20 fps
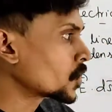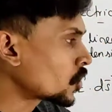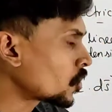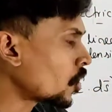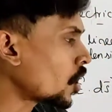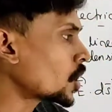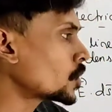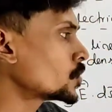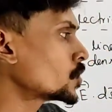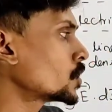
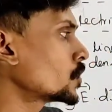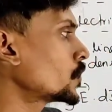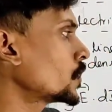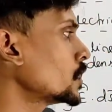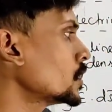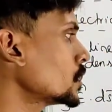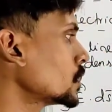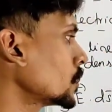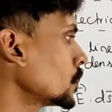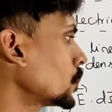curved
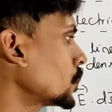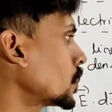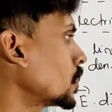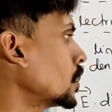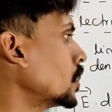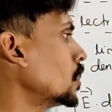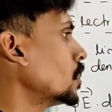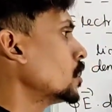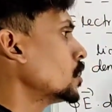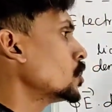surface.
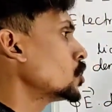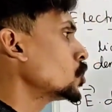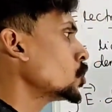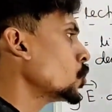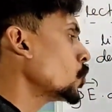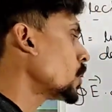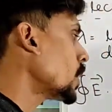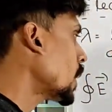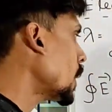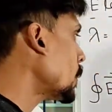
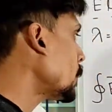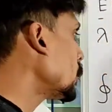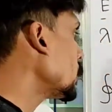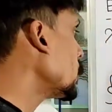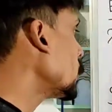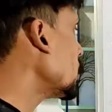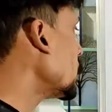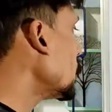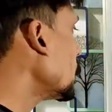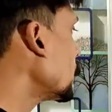So we have
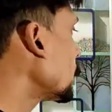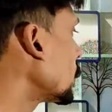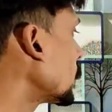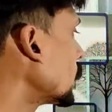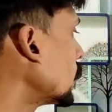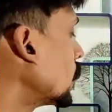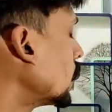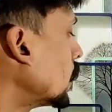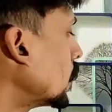to